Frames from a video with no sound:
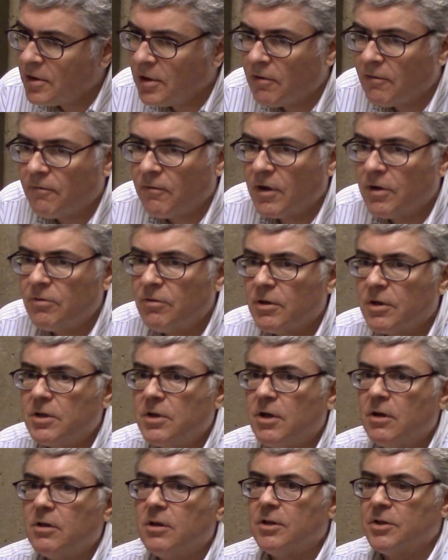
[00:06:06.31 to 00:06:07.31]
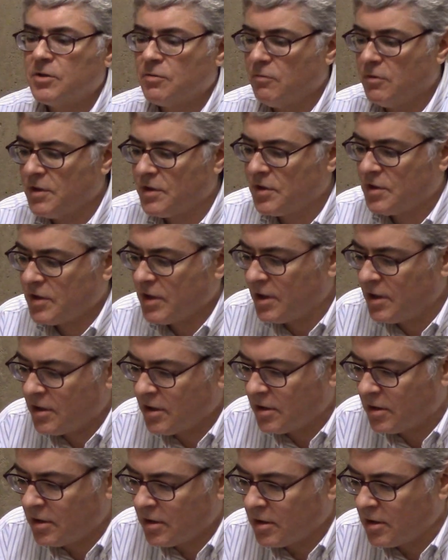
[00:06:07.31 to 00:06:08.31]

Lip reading: Frederick Douglass once said that